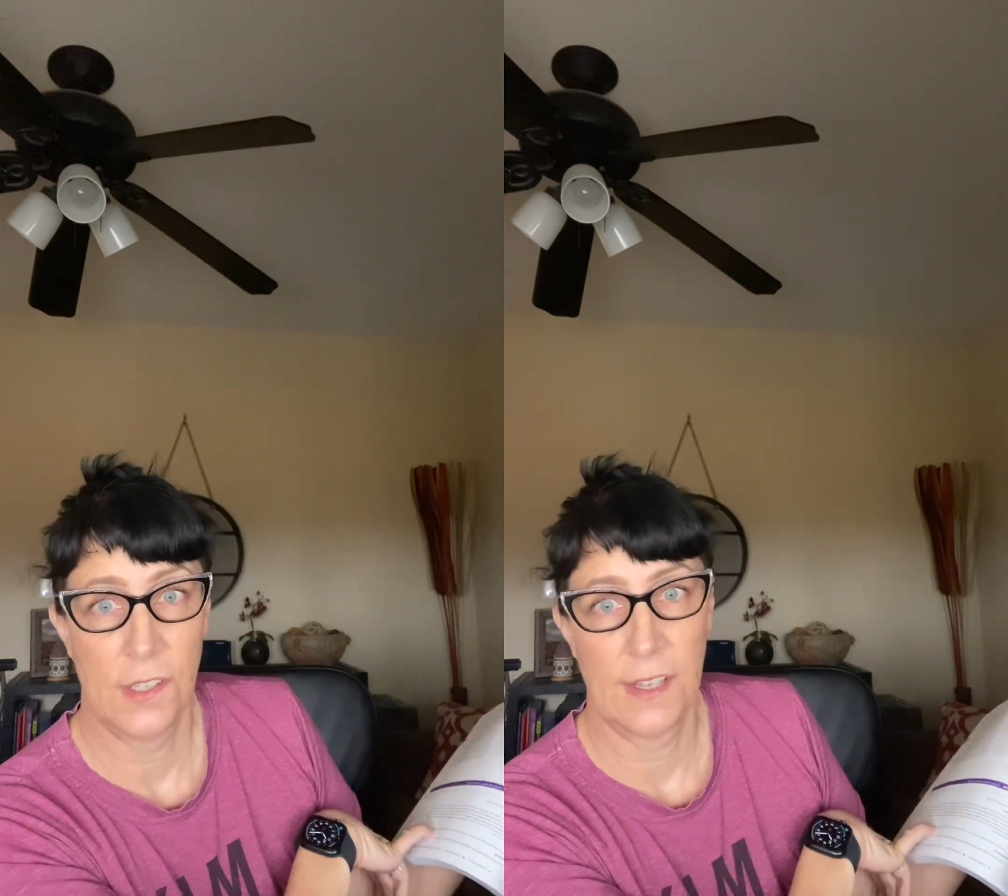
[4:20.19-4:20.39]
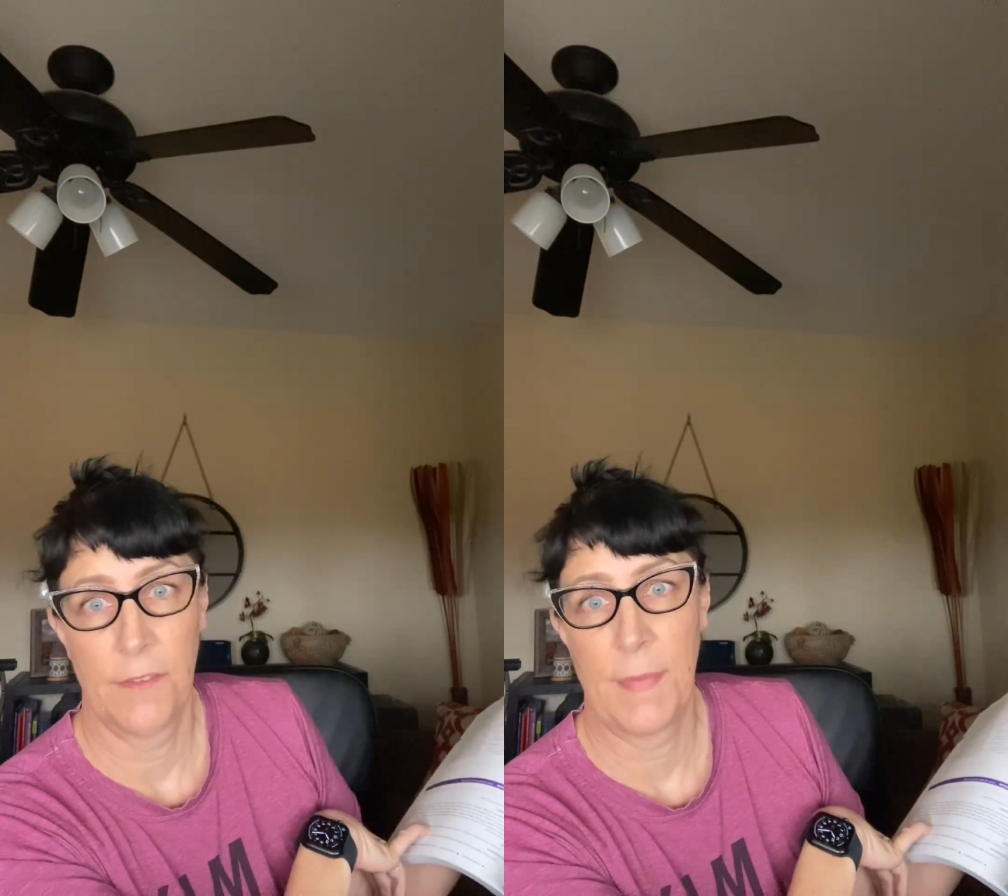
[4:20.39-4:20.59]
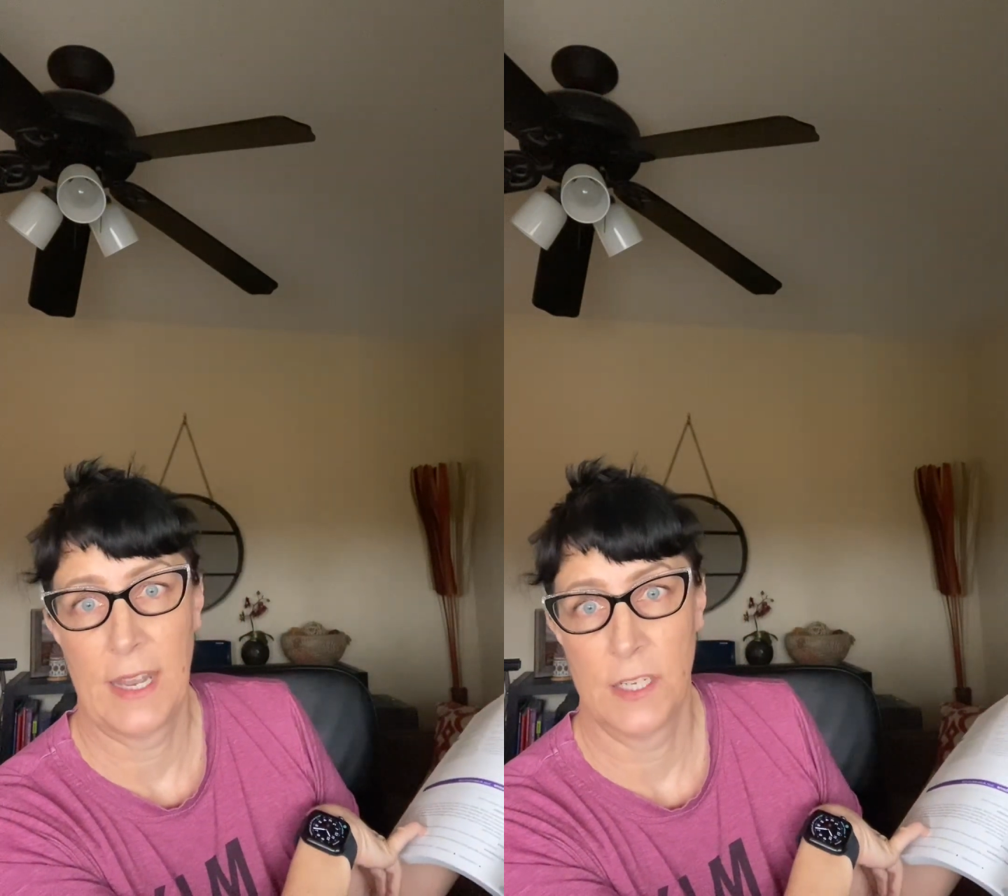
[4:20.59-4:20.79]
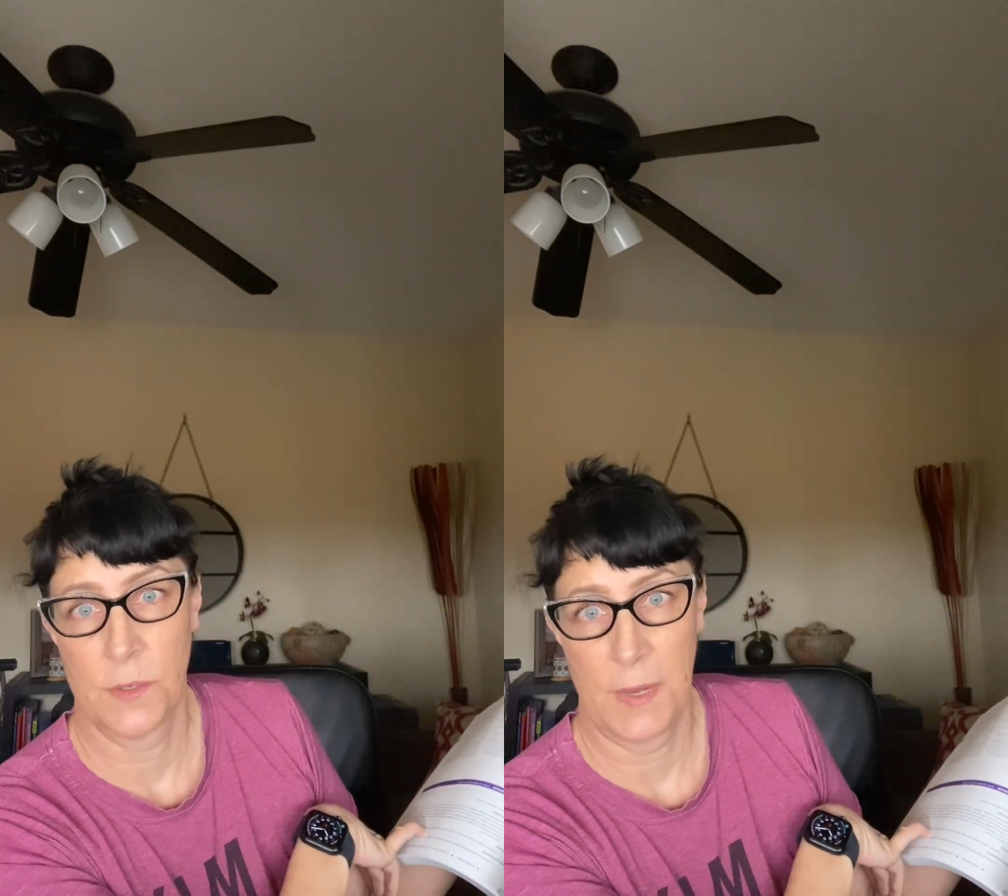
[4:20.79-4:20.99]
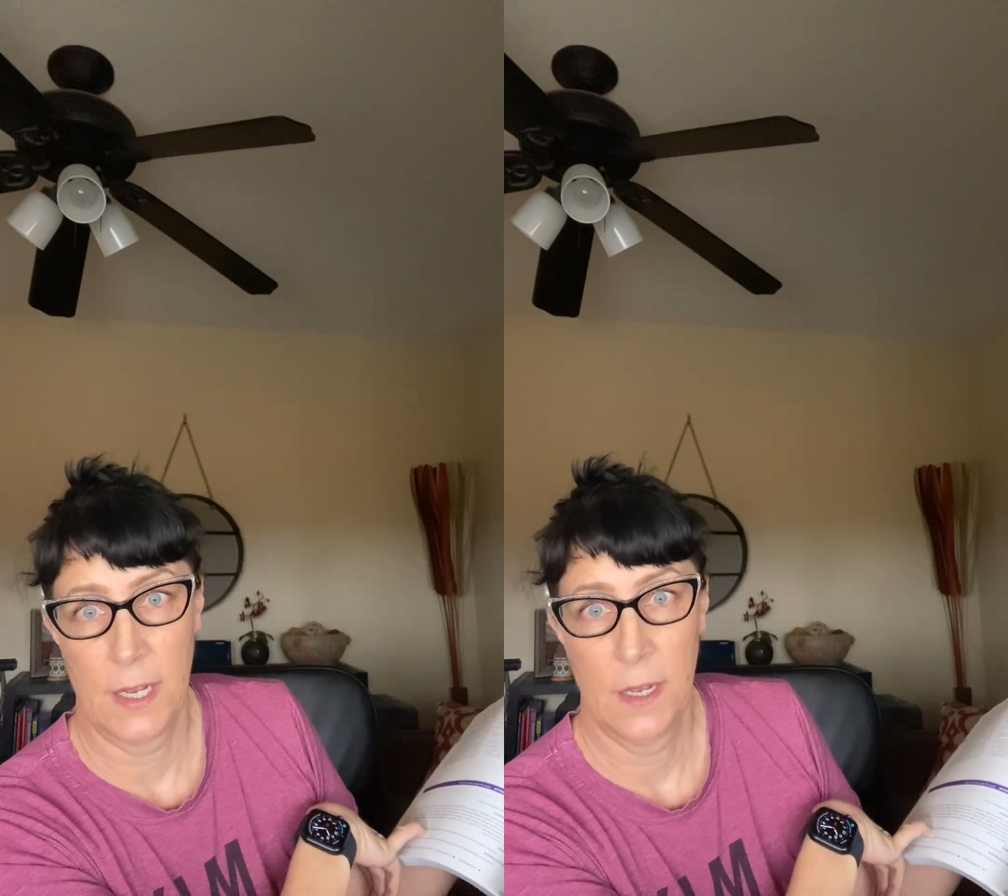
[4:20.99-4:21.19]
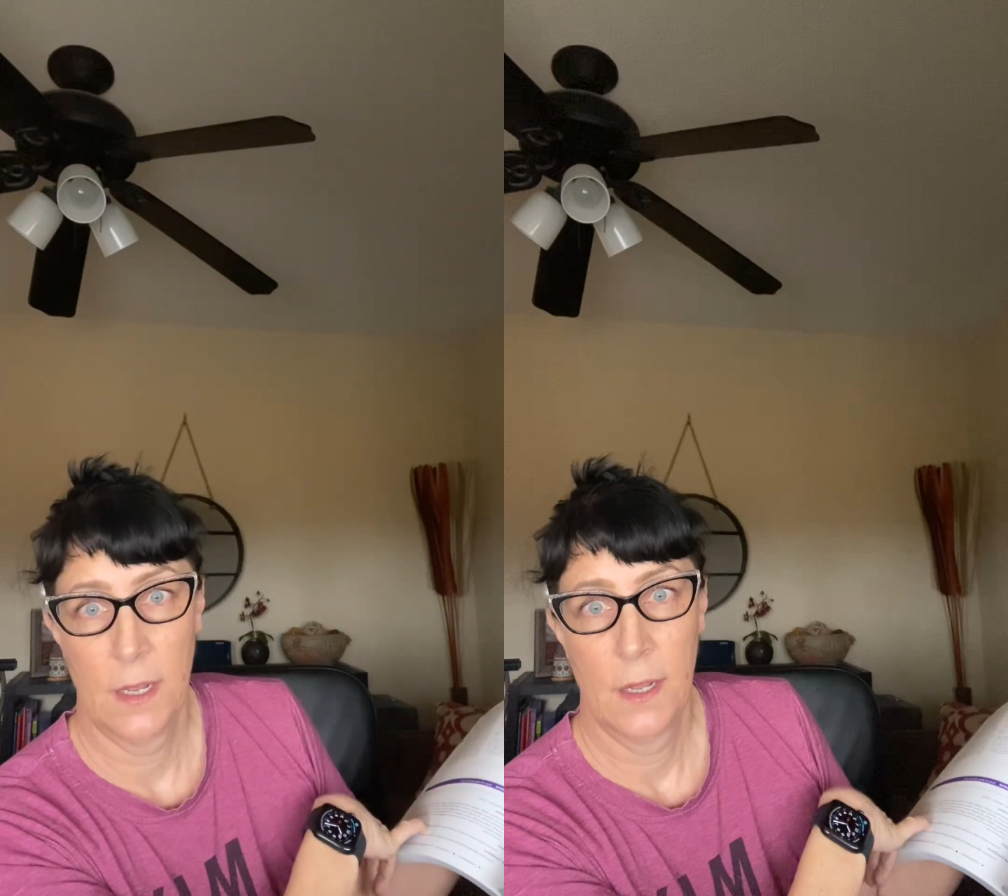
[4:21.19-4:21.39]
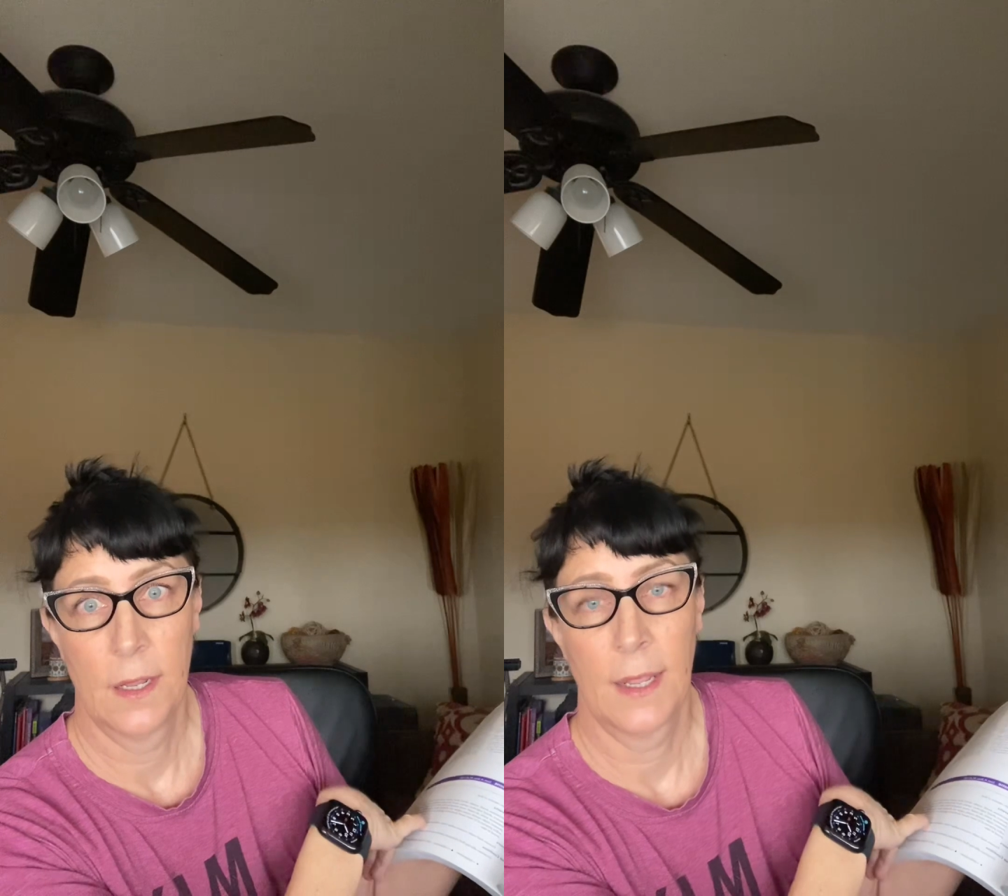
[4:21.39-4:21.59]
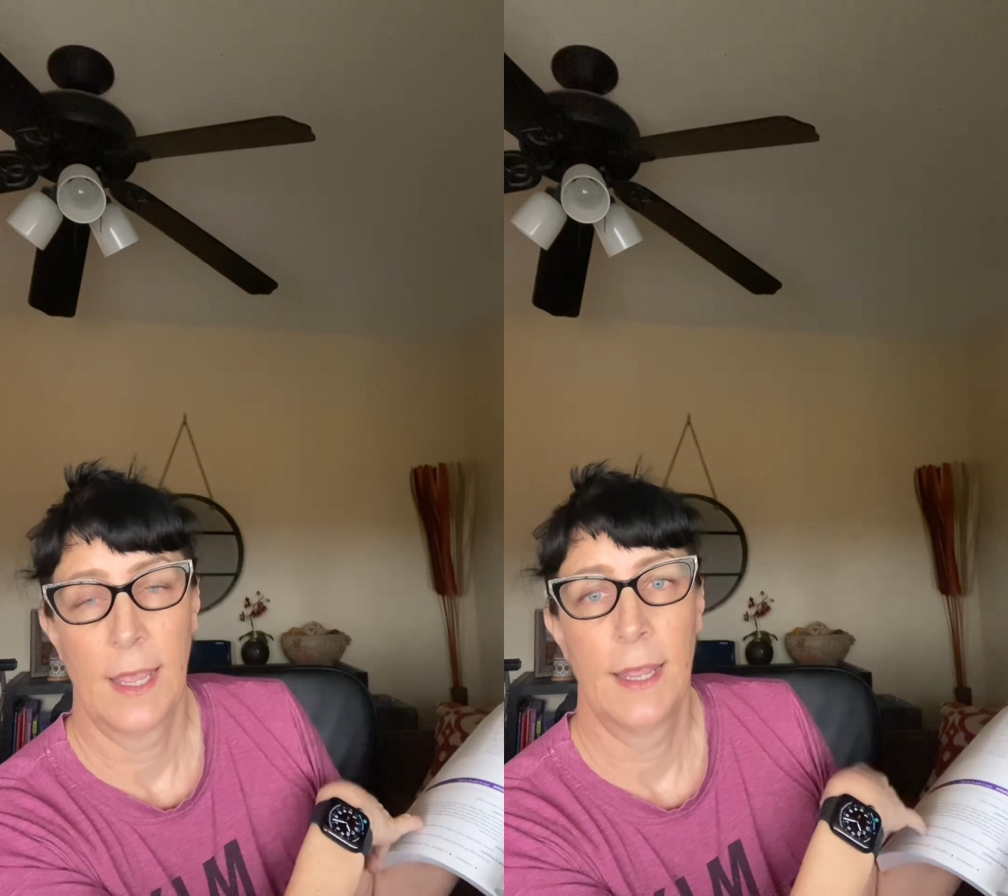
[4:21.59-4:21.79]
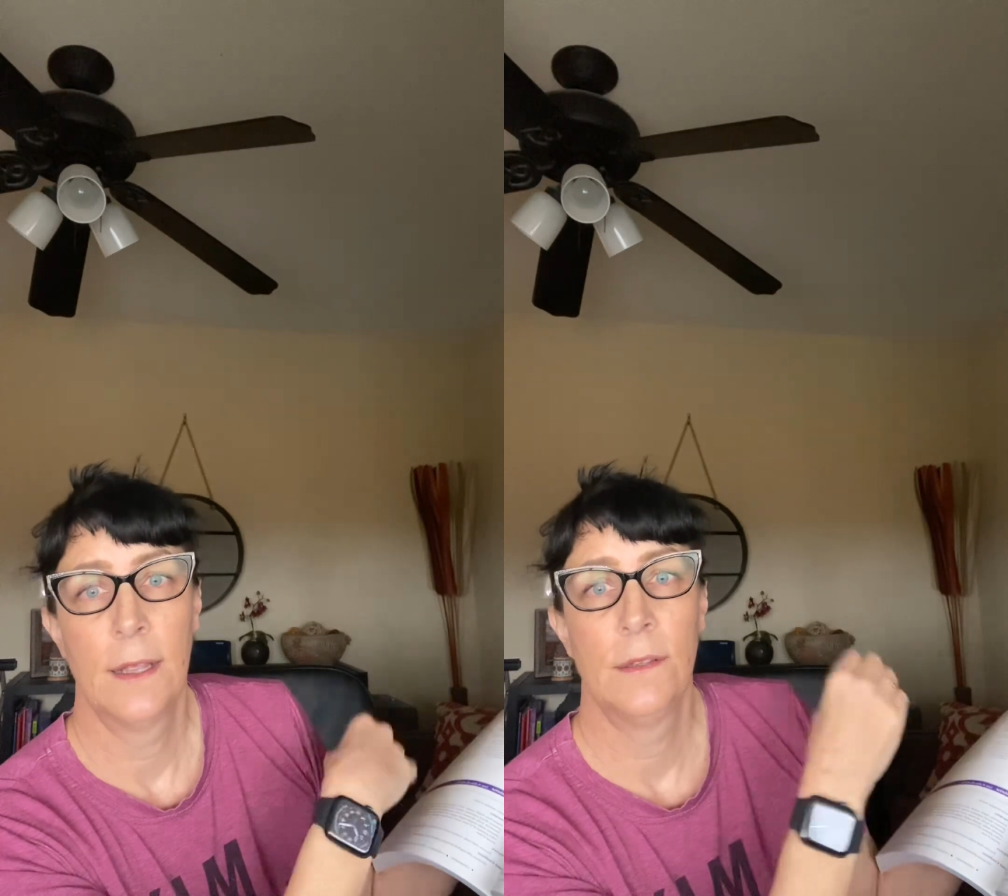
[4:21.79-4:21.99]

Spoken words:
self-management, okay?